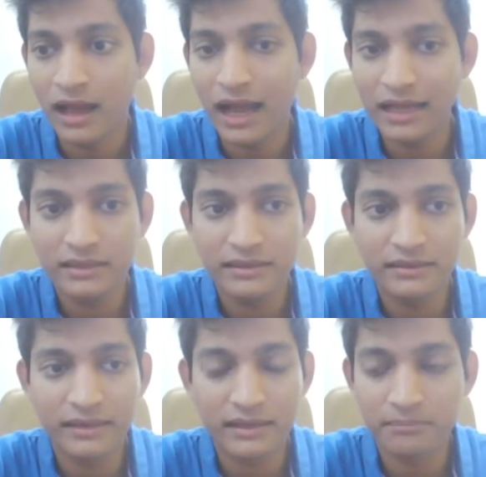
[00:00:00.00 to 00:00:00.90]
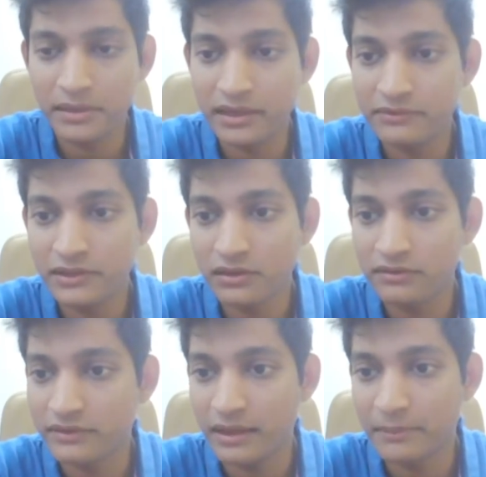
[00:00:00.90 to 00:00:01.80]
I take benefit
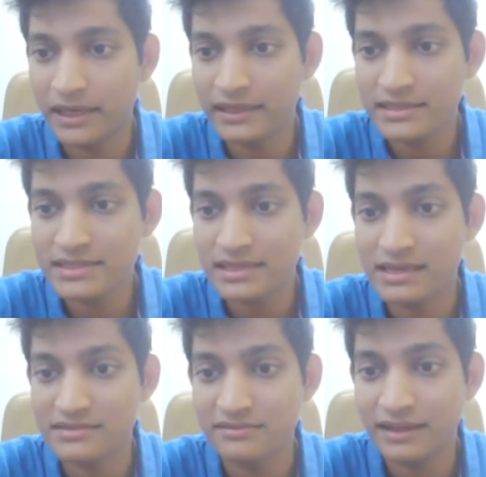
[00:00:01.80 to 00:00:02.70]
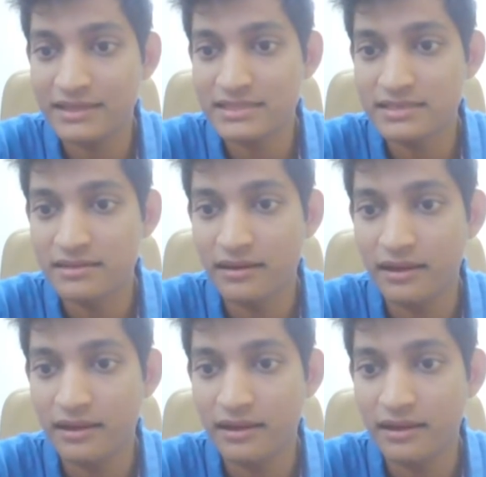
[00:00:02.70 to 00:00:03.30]
of MIS as well as